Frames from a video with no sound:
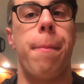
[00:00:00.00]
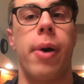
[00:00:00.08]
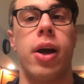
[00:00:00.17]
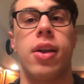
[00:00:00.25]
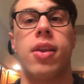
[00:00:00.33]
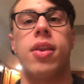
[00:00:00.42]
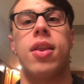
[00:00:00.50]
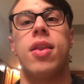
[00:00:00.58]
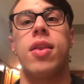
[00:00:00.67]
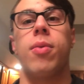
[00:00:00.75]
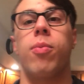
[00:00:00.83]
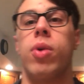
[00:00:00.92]
But
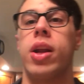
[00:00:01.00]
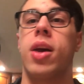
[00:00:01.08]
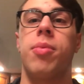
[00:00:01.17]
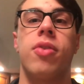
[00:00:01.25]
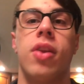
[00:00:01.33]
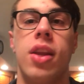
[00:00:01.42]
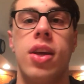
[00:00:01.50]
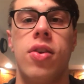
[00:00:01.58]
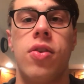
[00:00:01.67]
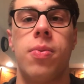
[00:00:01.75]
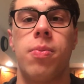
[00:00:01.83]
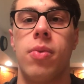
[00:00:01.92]
when it comes to
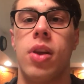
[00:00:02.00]
knees,